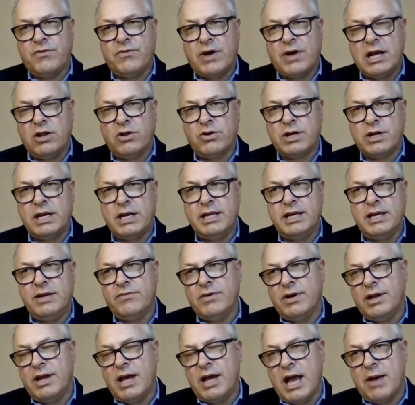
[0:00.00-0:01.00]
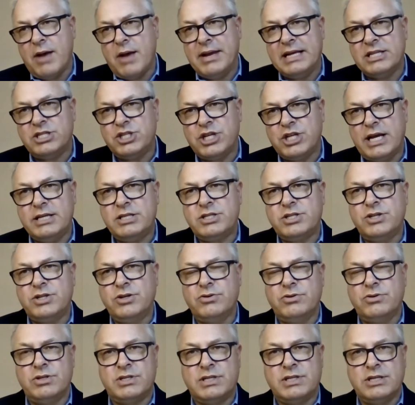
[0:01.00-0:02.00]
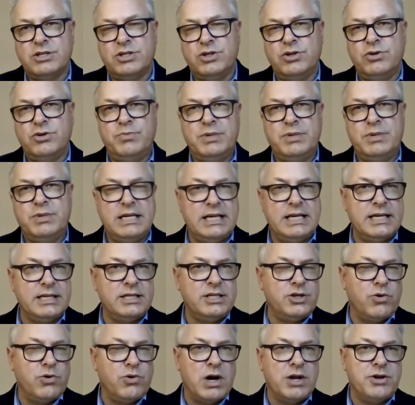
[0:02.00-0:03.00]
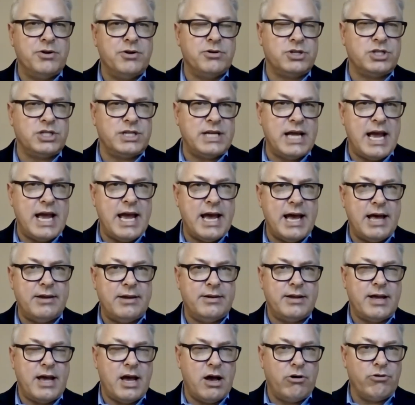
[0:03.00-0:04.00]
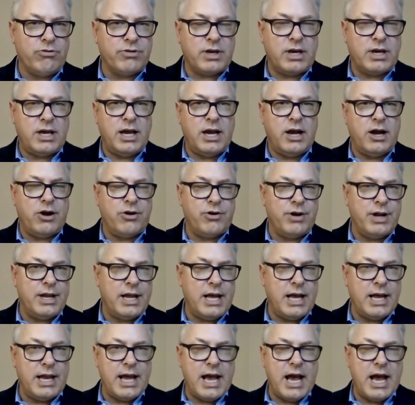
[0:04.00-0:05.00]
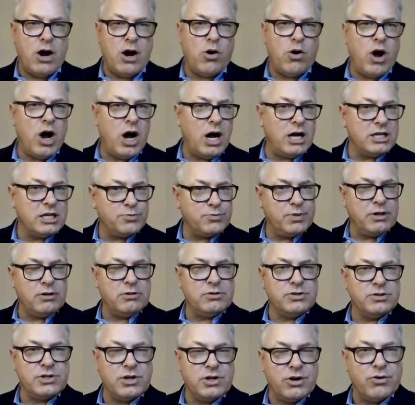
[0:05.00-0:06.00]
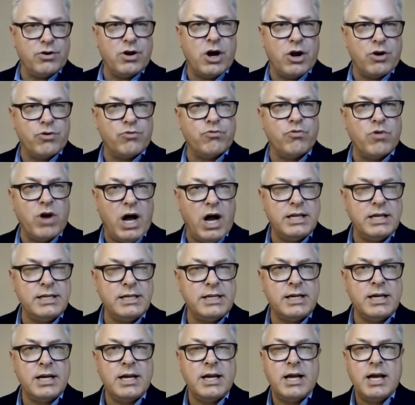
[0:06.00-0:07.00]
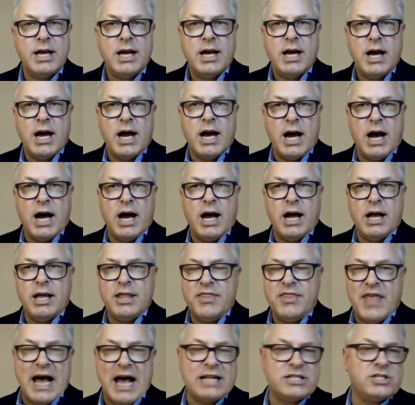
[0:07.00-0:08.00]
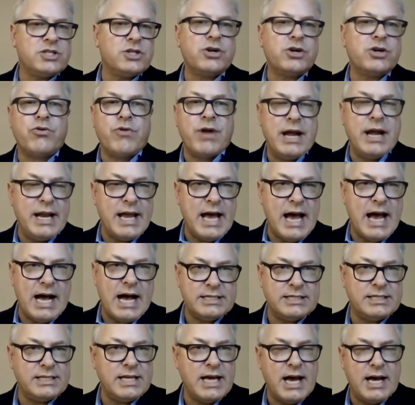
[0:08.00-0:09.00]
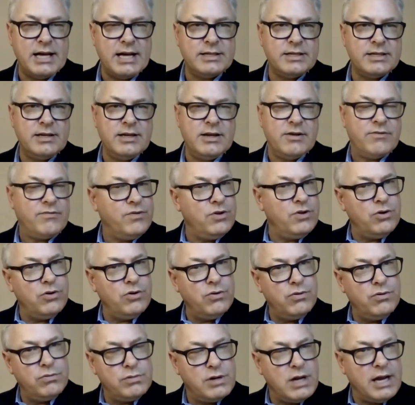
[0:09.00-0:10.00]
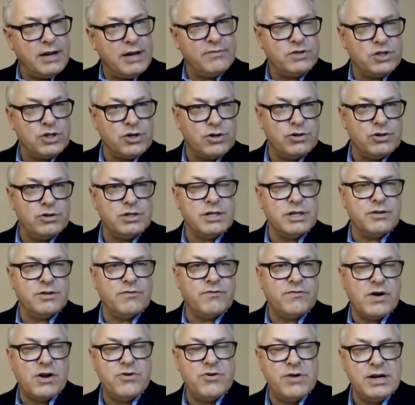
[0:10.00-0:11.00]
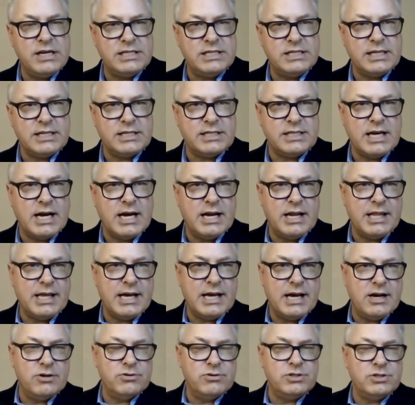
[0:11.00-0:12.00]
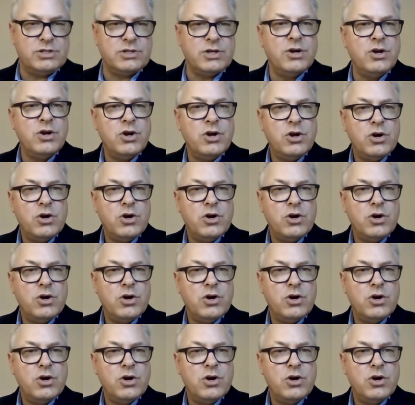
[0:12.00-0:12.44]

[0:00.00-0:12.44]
if i look at even mha students as you begin to understand healthcare and, and how hospitals are, are run uh, that's a great asset if you kind of turn to the fundraising side of the house